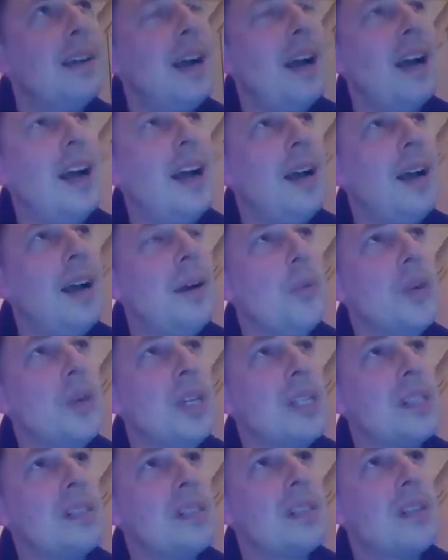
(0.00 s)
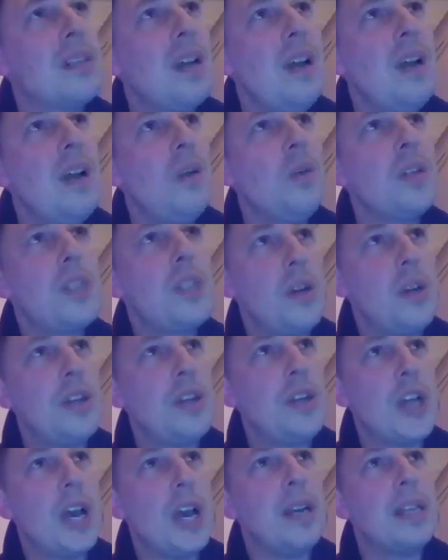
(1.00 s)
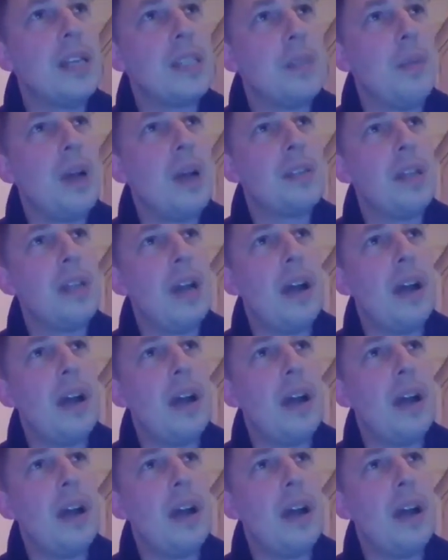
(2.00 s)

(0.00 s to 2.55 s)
was through journalism. I